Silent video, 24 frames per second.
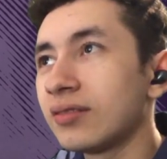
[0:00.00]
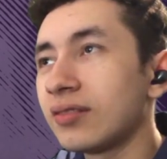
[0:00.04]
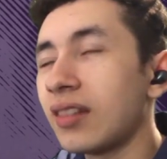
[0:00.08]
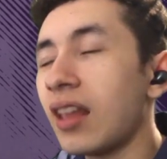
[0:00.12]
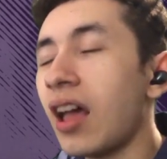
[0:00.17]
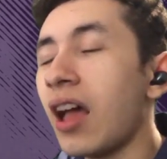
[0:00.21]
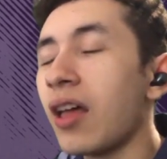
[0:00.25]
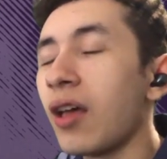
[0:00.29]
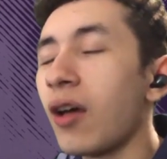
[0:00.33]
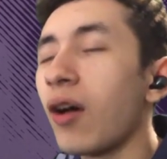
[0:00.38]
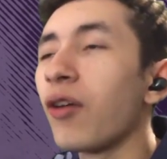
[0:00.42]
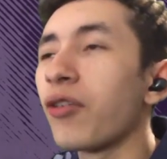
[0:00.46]

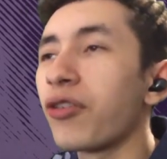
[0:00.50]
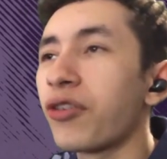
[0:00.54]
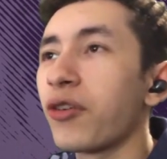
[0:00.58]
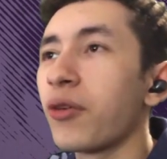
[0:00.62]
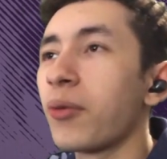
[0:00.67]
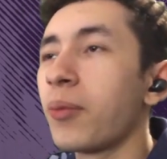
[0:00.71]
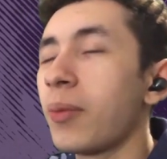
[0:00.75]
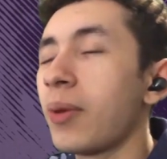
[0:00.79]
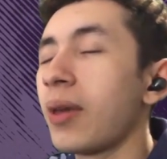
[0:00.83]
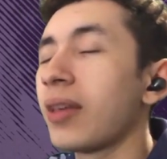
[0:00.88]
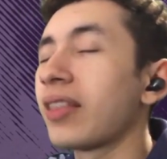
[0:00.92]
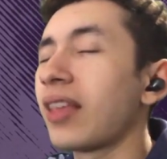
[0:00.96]
I also
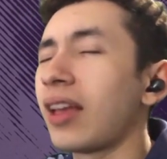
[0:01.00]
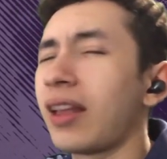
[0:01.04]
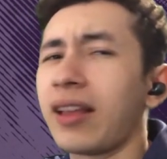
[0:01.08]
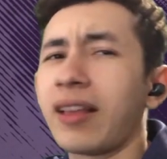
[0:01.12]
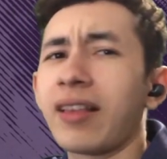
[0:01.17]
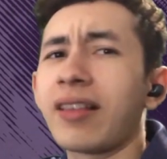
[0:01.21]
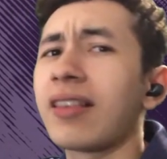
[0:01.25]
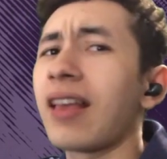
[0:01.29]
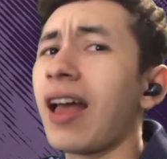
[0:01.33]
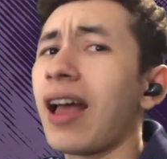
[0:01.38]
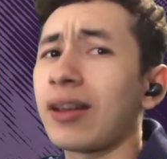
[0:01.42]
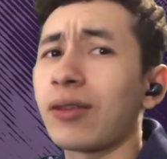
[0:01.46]
make that
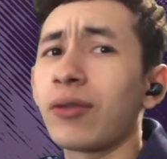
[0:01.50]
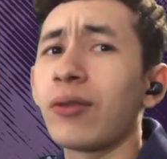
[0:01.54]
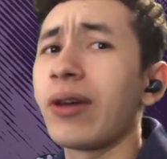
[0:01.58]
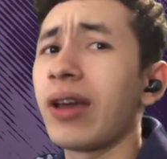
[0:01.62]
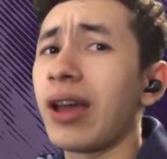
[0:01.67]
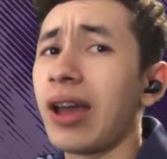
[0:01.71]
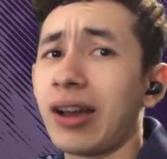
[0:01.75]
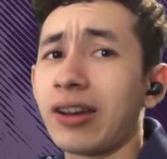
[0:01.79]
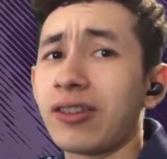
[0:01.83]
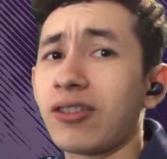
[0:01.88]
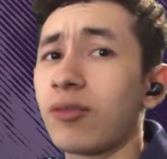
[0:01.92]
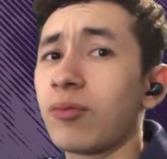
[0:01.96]
exact
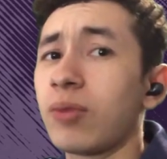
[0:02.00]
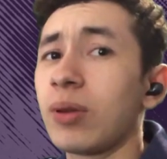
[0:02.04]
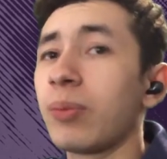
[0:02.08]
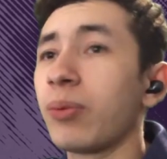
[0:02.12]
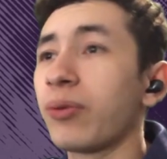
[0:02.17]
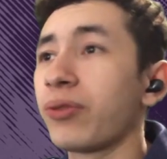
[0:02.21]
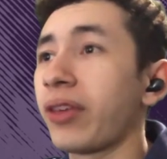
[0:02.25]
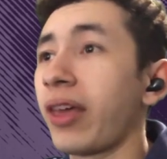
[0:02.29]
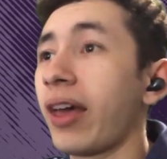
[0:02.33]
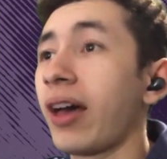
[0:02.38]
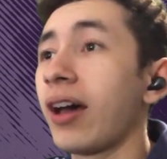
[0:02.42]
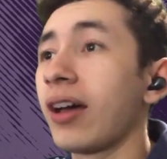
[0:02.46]
reaction when people
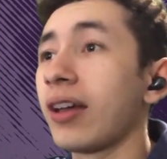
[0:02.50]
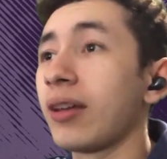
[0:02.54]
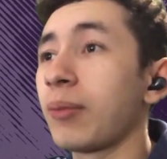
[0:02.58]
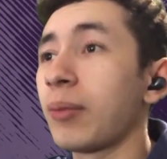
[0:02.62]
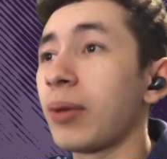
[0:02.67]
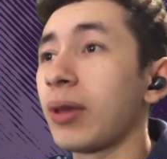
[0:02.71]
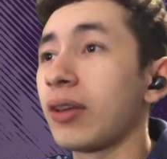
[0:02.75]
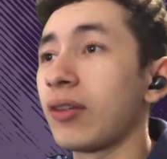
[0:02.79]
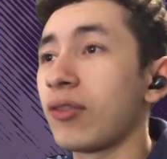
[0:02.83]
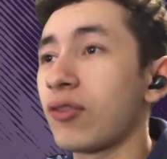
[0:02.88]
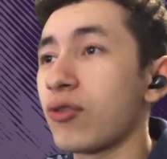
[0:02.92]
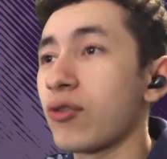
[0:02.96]
say hi to me
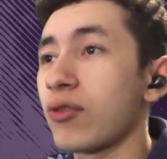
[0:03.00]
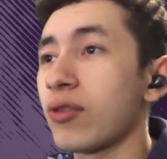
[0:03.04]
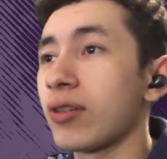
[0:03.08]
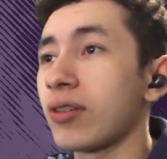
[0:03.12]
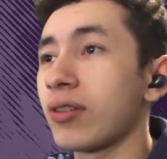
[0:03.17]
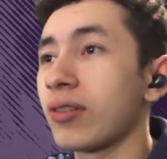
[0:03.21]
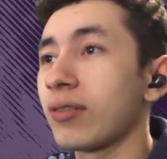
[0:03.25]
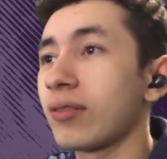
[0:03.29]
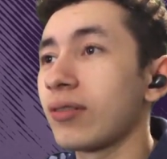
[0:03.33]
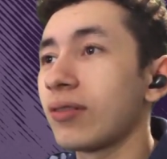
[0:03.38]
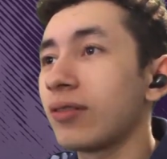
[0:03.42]
in the street.